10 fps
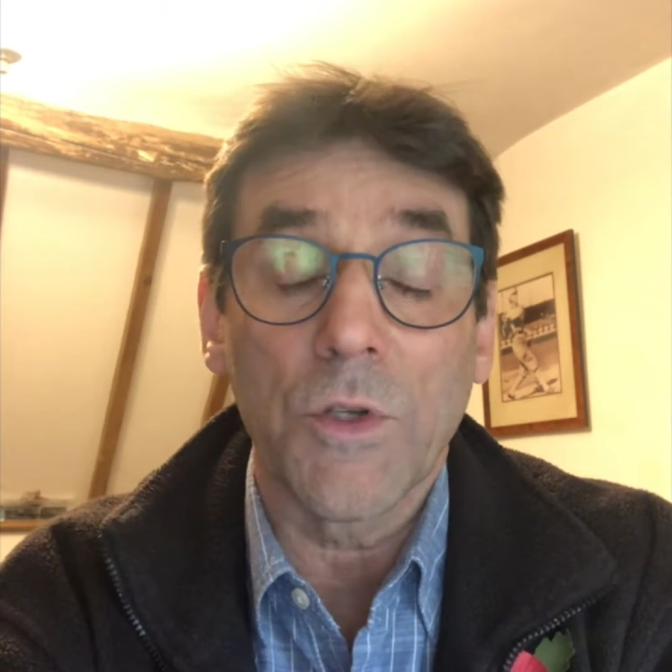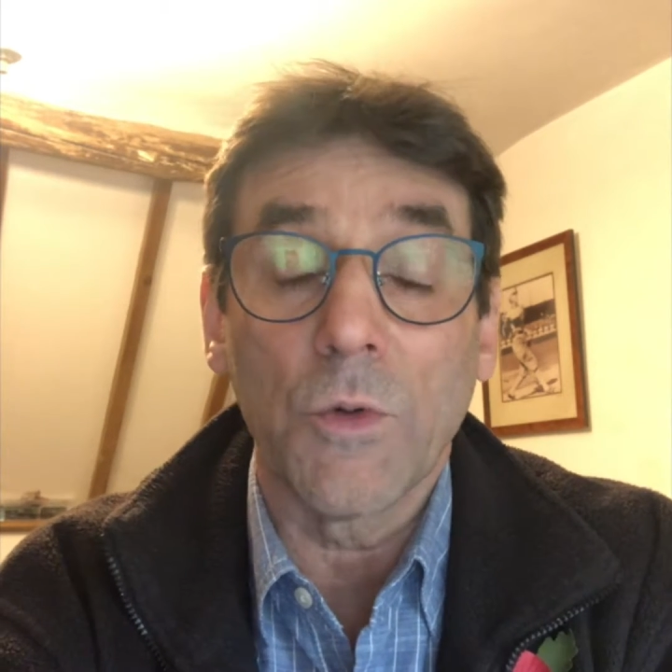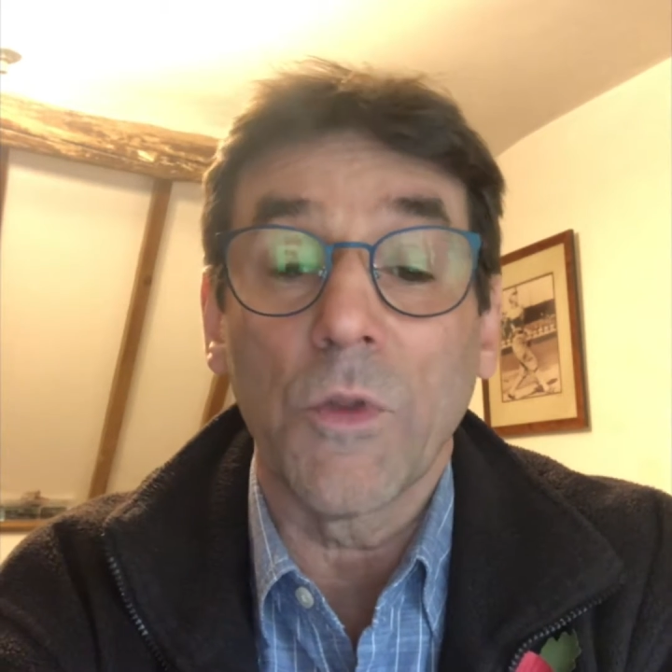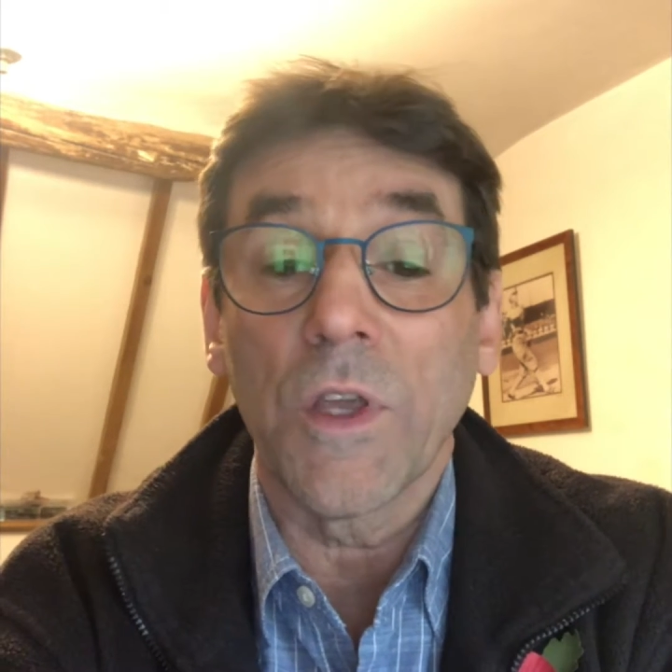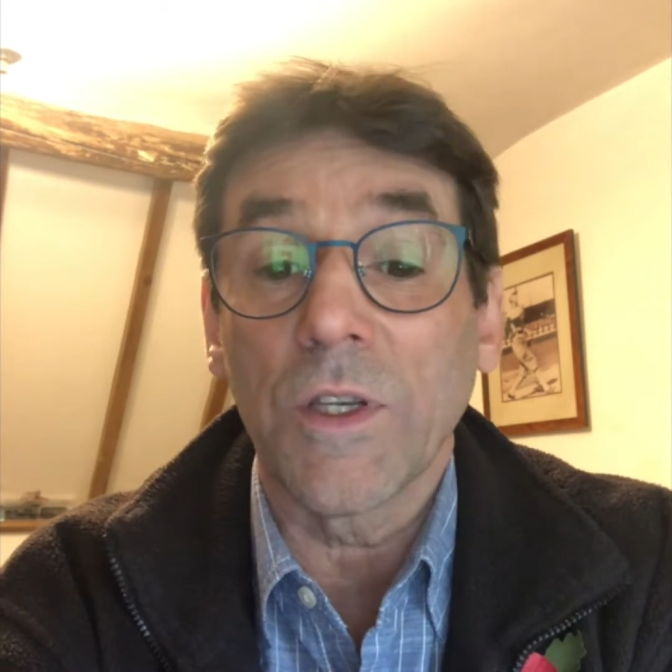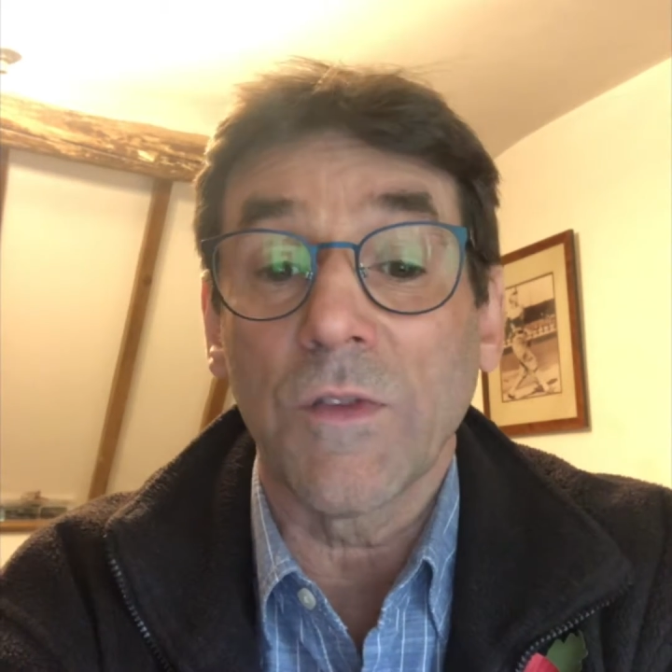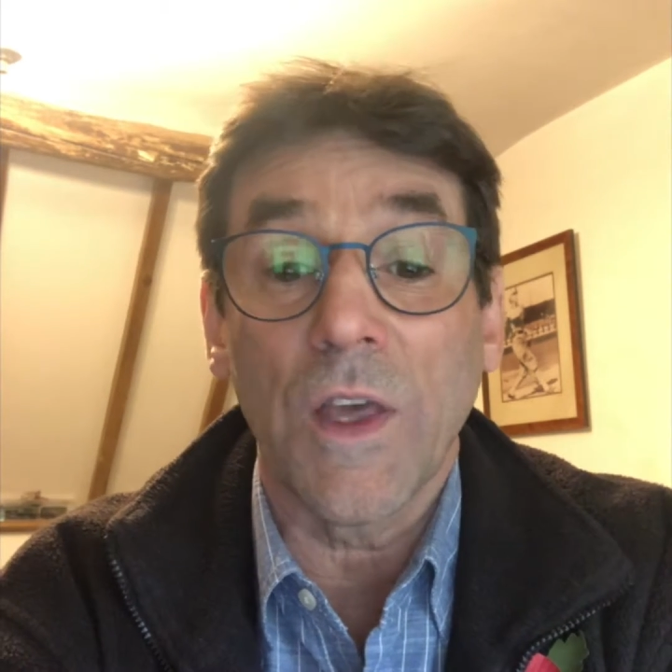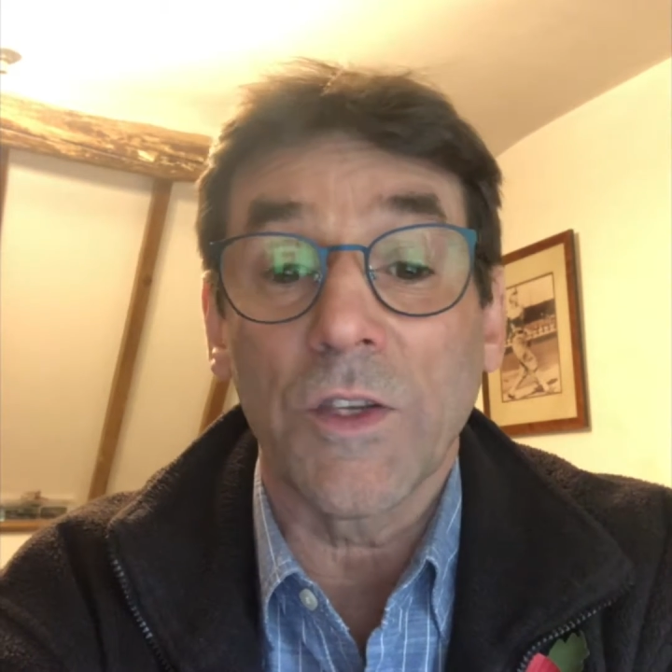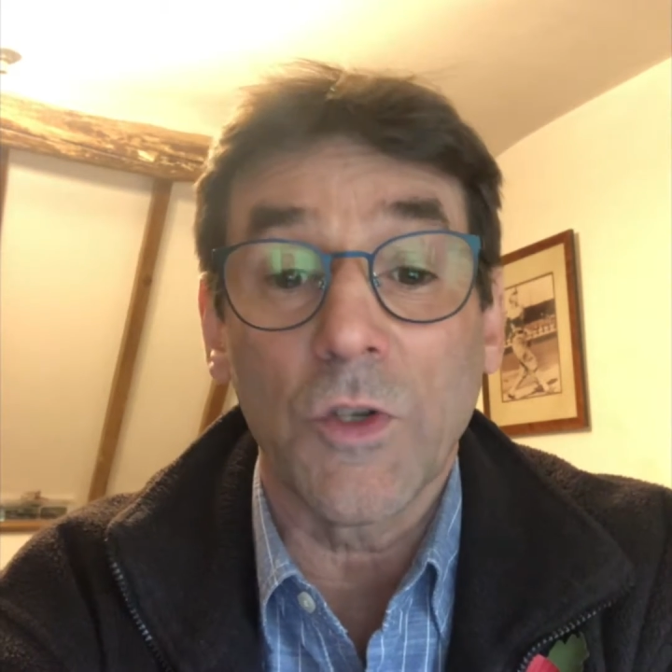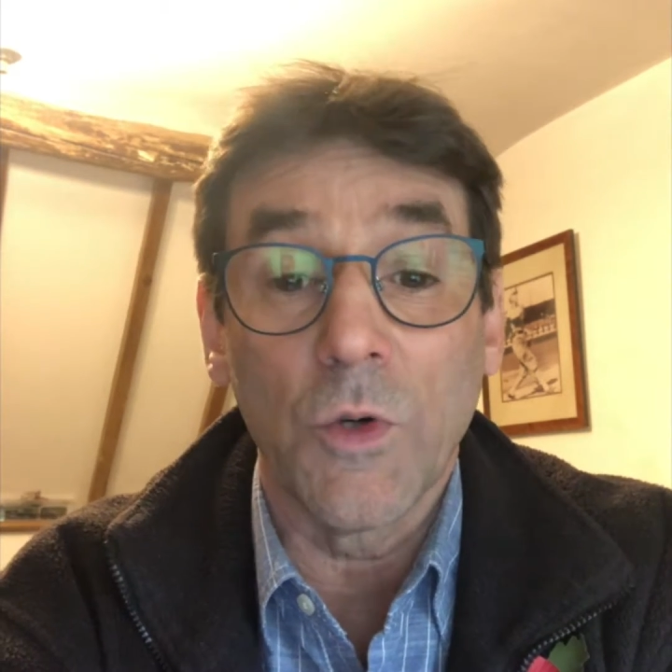or things of
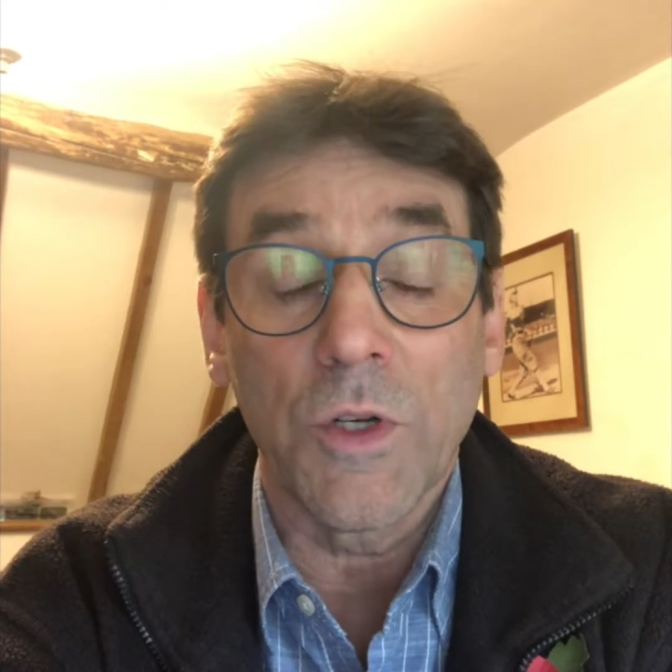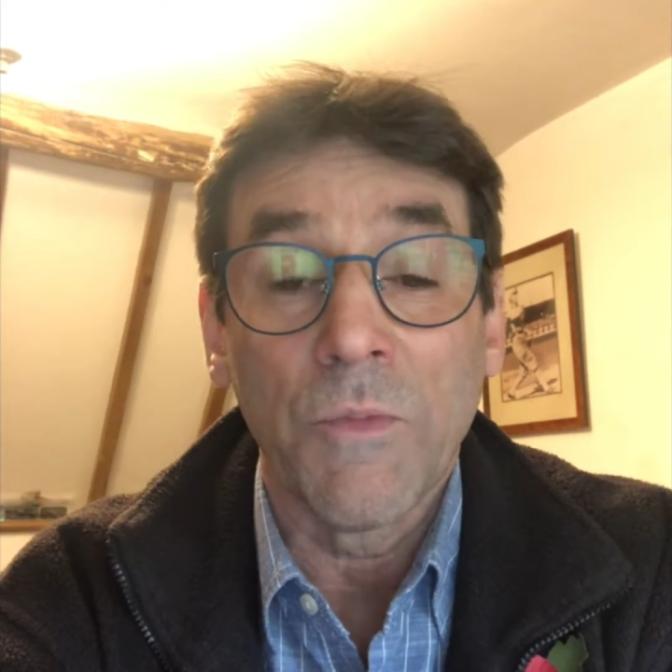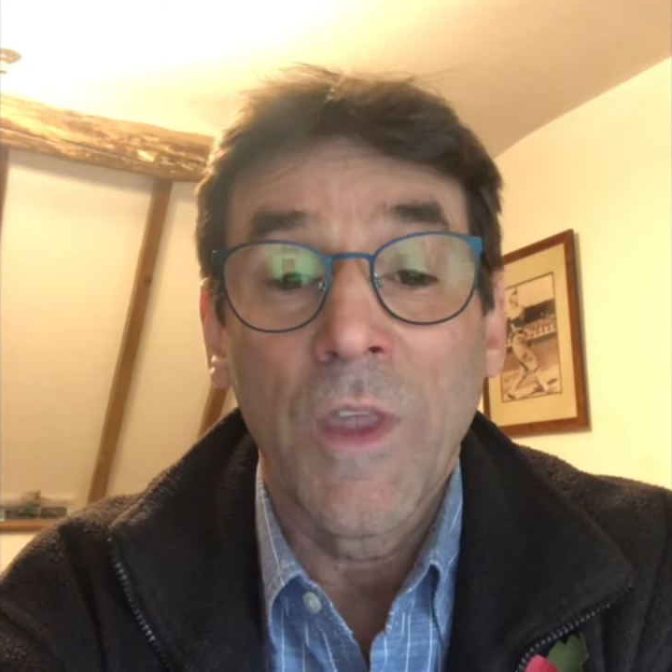that sort,